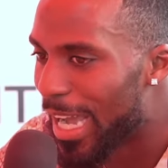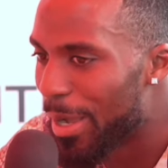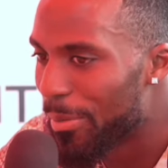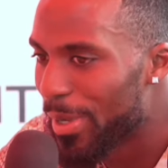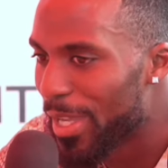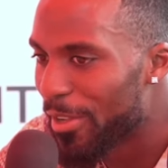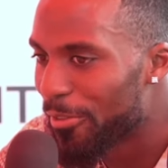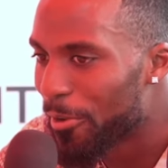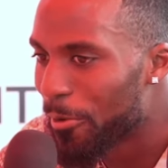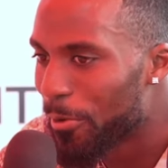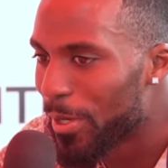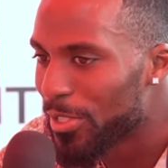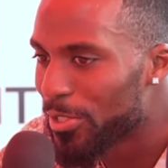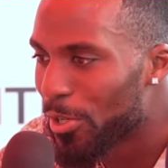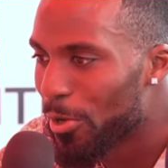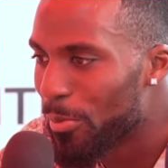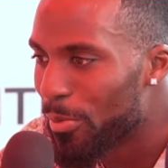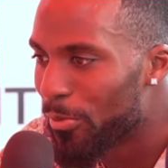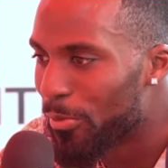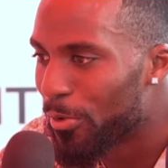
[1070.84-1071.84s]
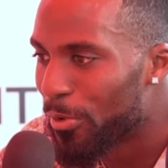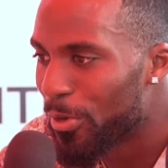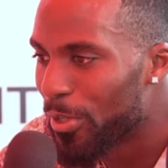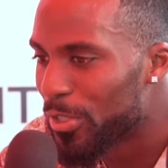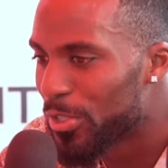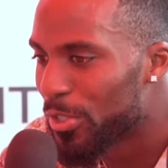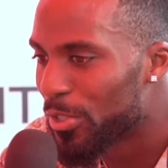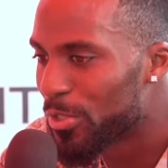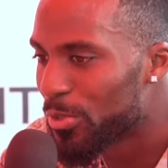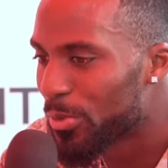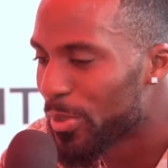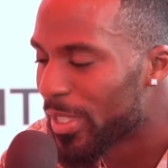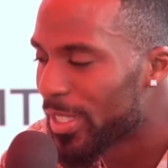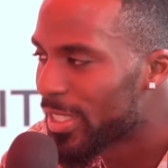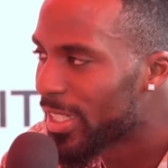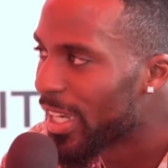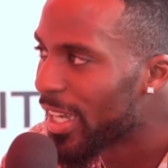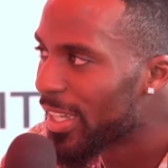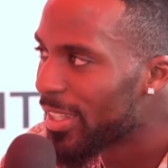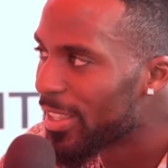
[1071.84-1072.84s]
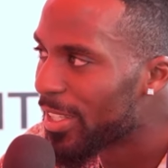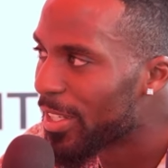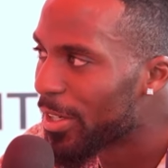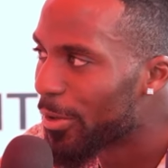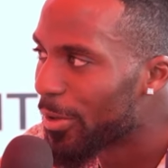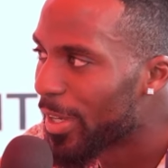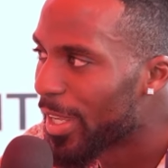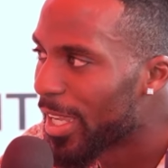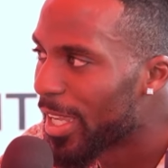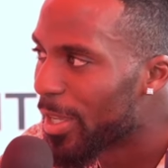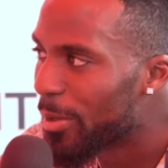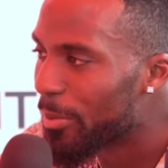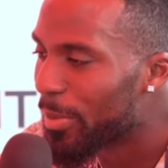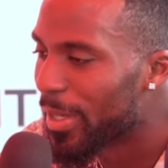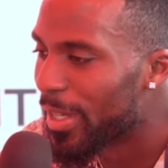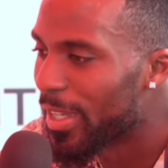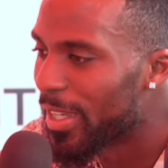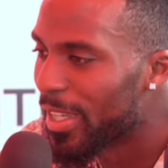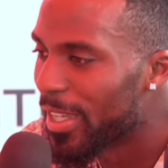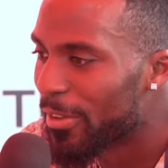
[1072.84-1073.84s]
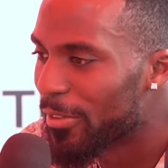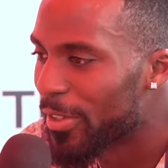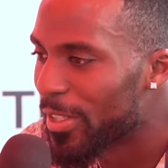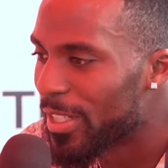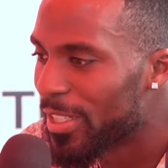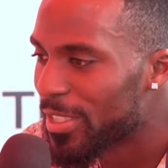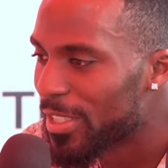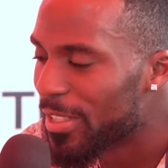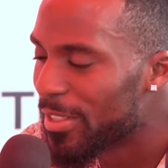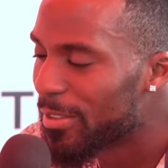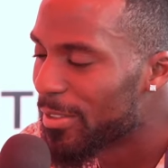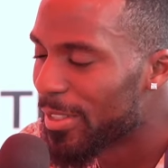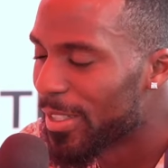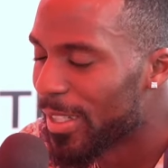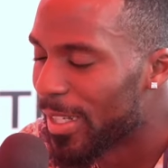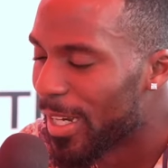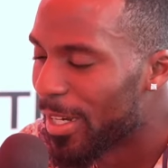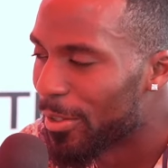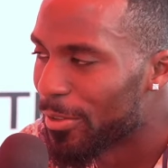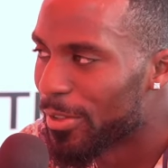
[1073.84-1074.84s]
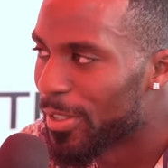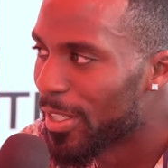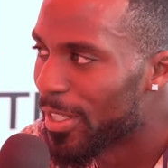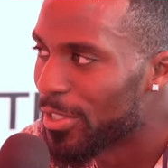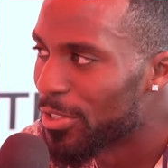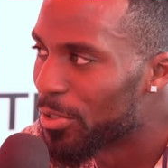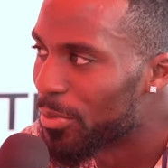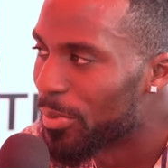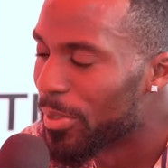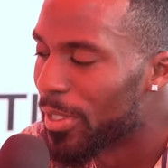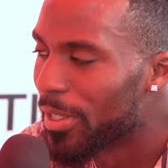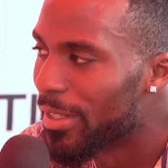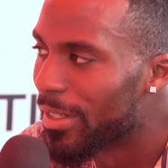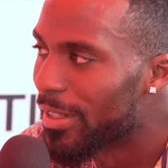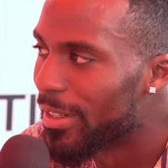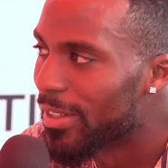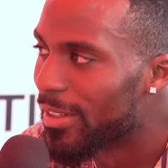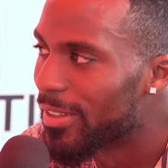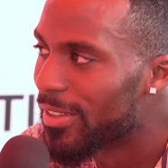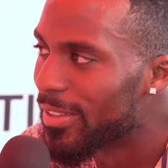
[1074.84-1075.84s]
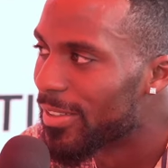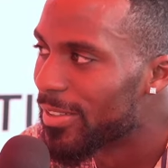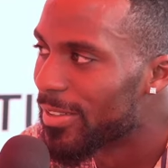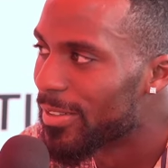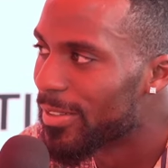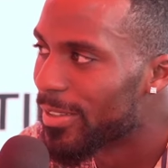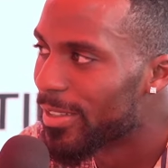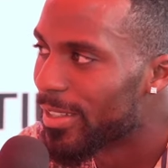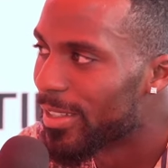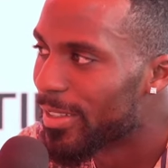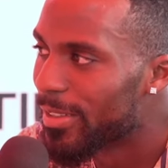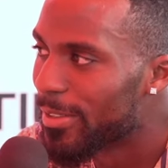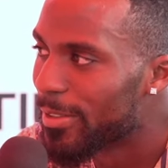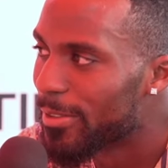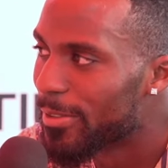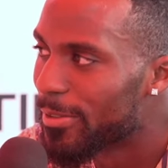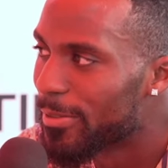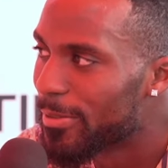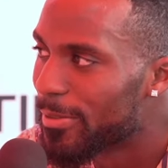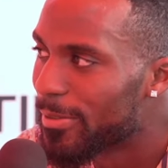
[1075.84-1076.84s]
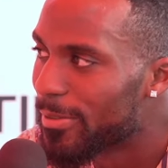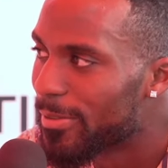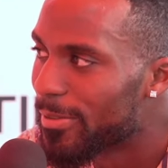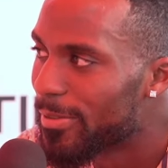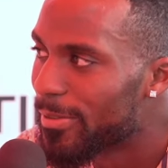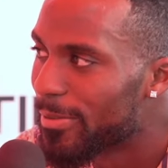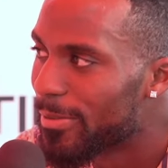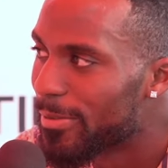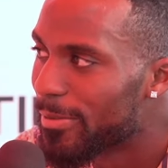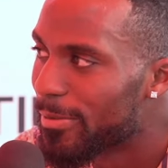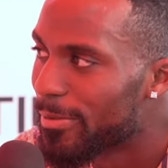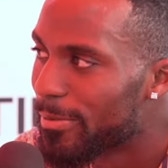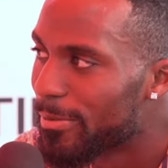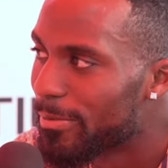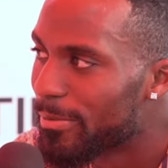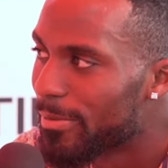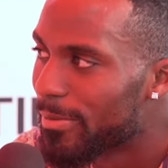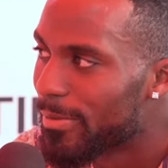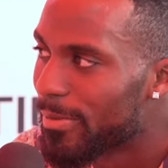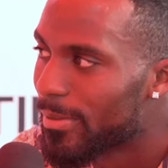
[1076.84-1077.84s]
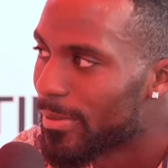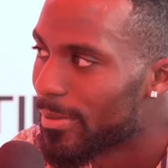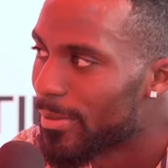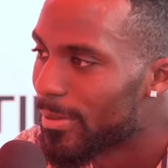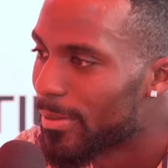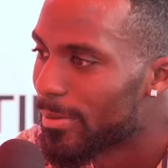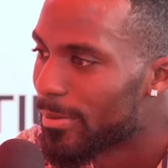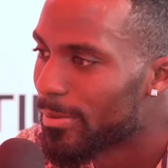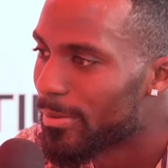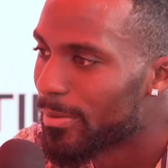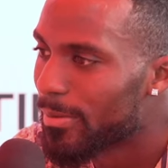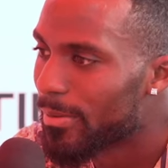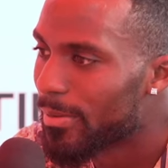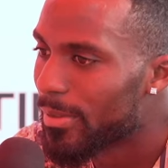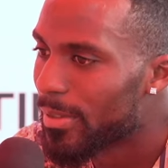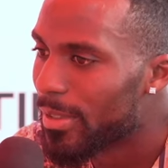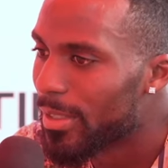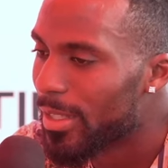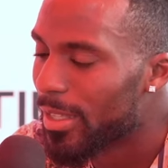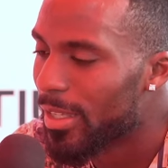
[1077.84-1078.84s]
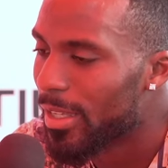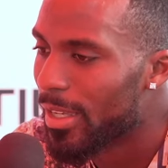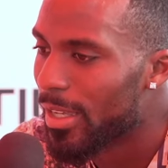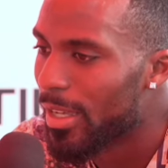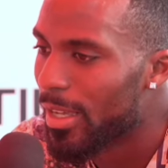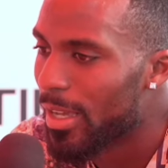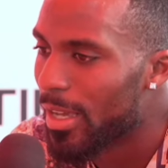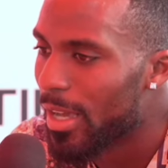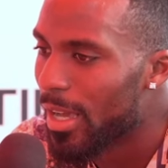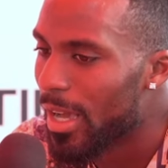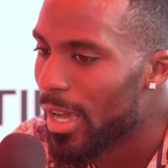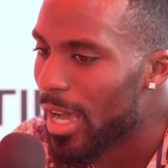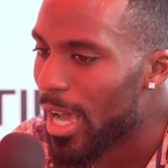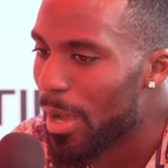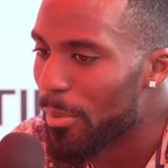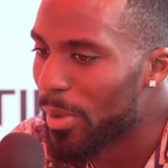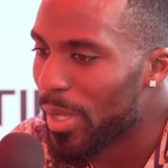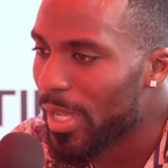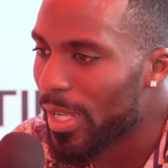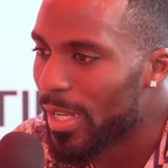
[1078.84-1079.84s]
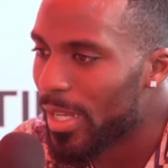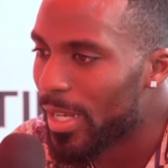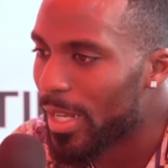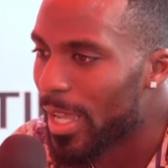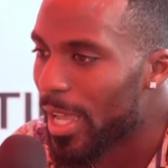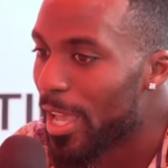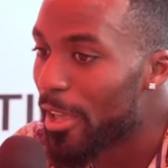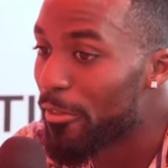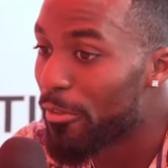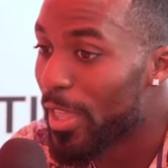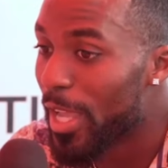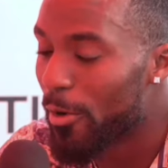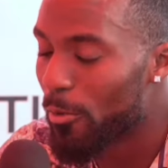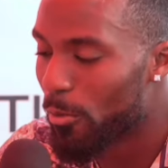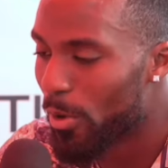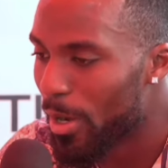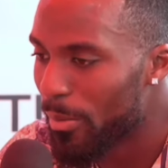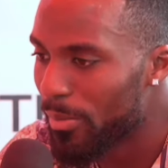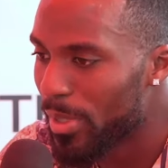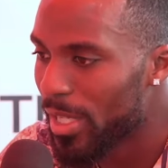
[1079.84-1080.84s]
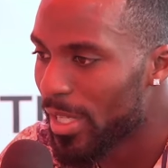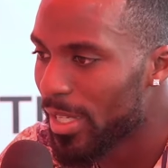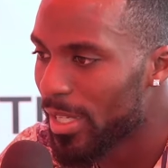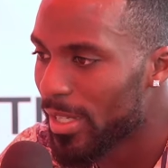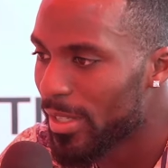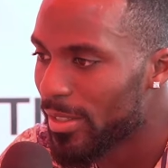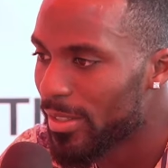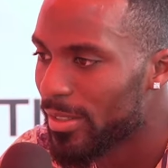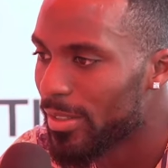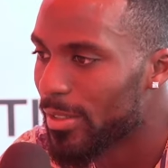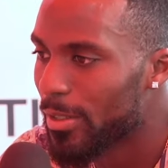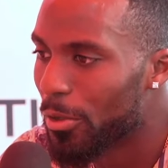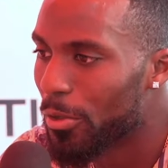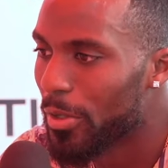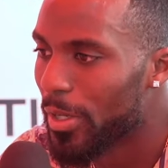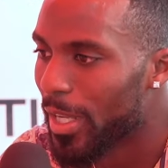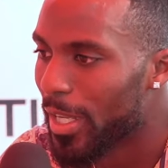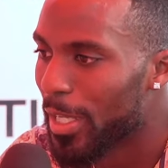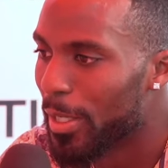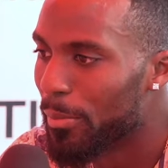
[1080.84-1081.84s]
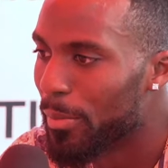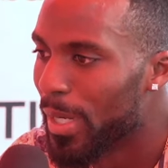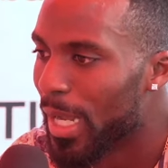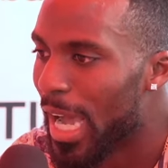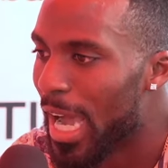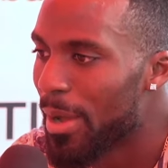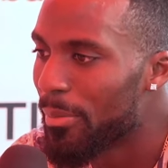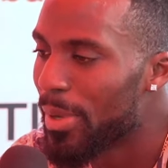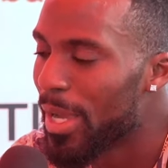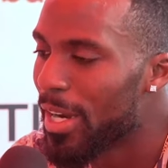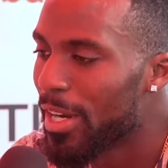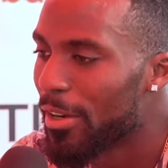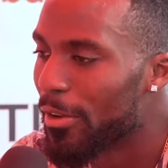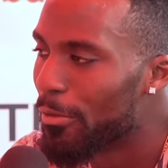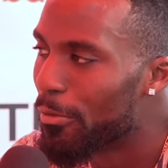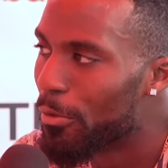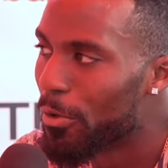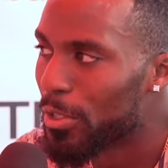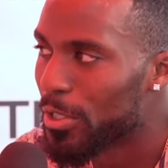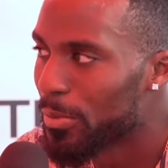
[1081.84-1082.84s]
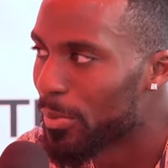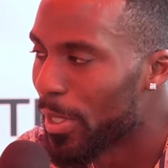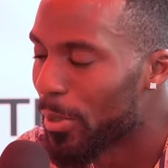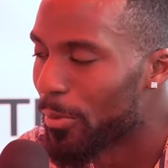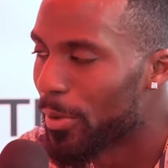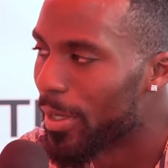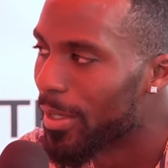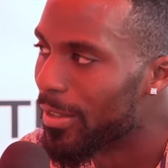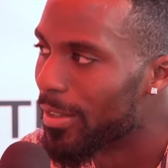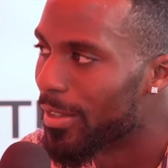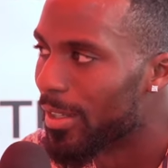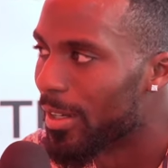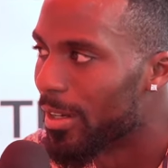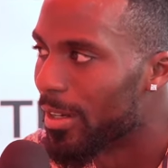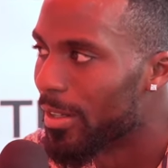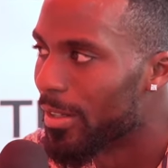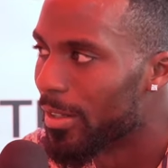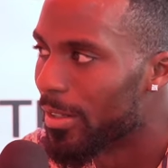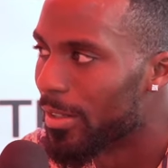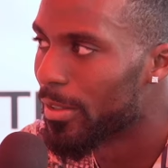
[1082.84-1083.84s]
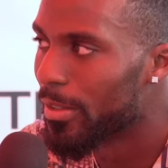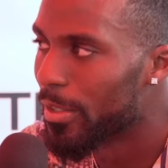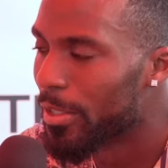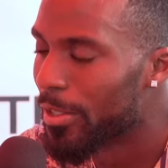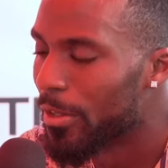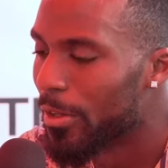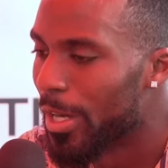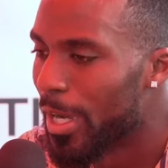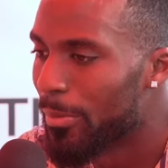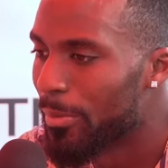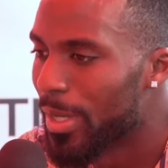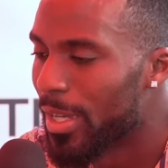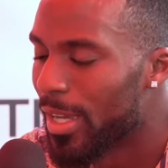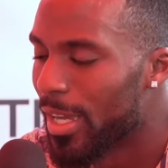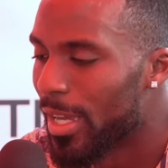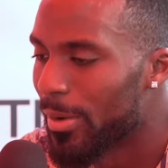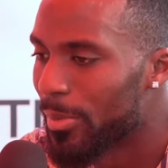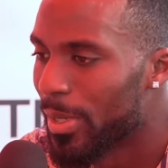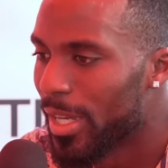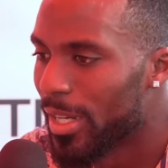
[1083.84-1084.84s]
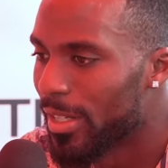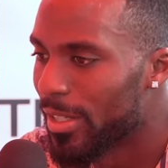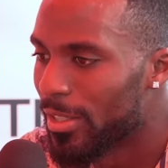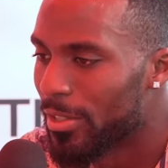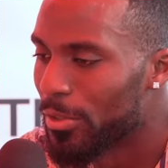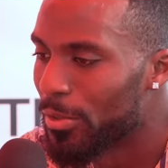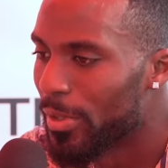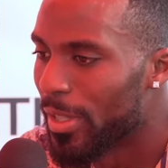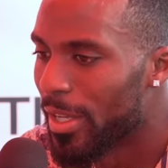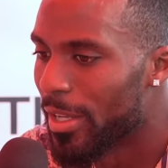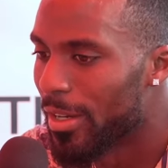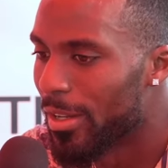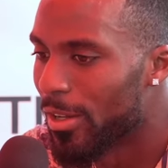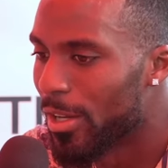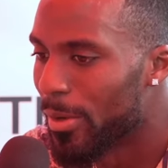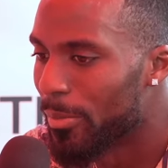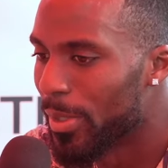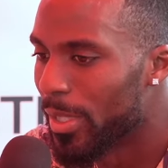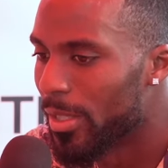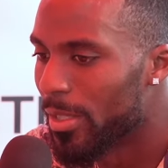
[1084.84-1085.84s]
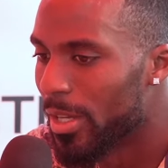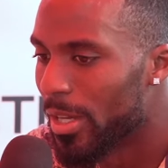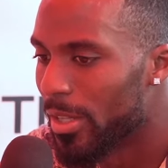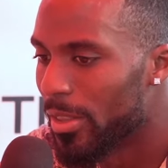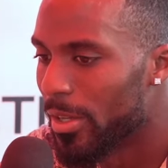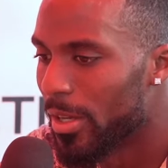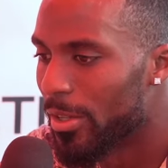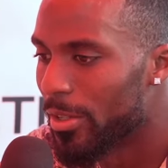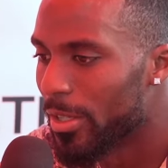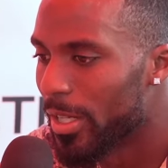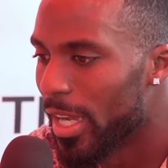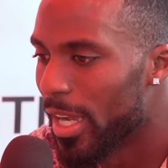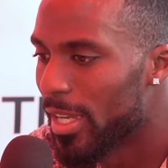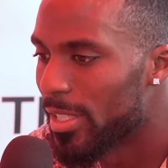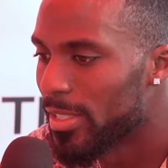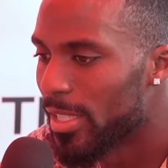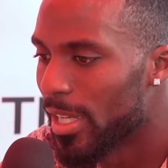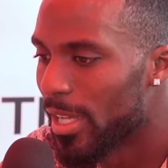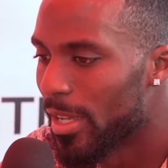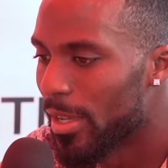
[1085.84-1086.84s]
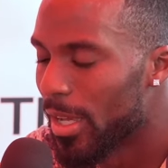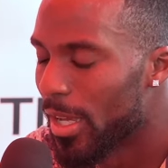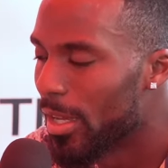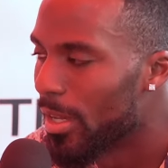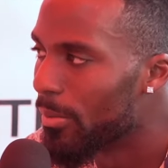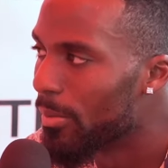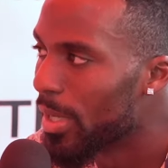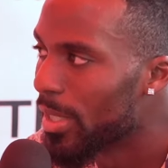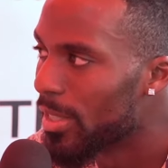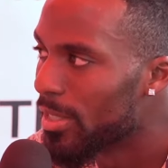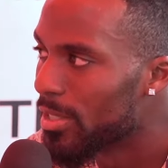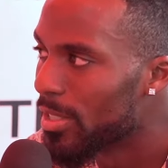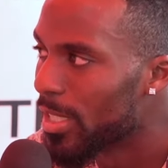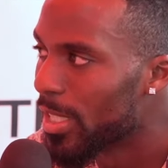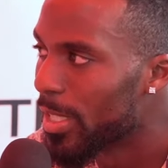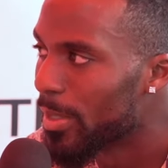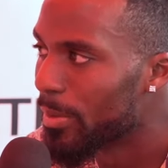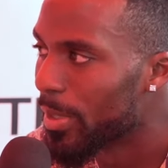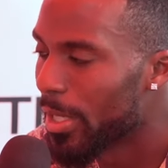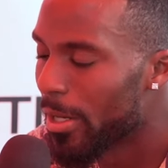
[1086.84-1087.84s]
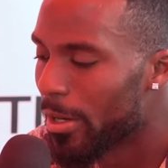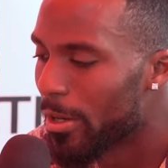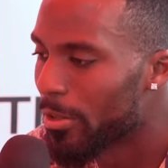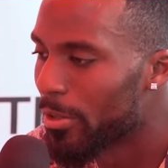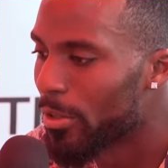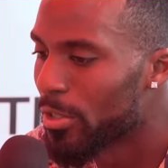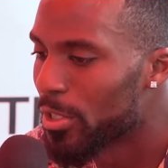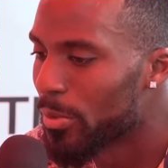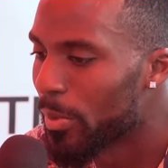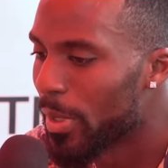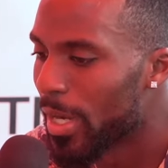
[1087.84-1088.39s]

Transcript: I mean, if he runs an open four and shows what he's got, then okay. But if he doesn't, then I don't think he should be on there. Mm, okay, you you'd want you'd want a spot if that spot kind of opened up. I mean, if they want me, okay. But I'm not gonna force my way in there. fair. You know, I'm not I'm not gonna do that at all. I mean, uh, the other guys that uh, made the team, they yeah, earned their yeah.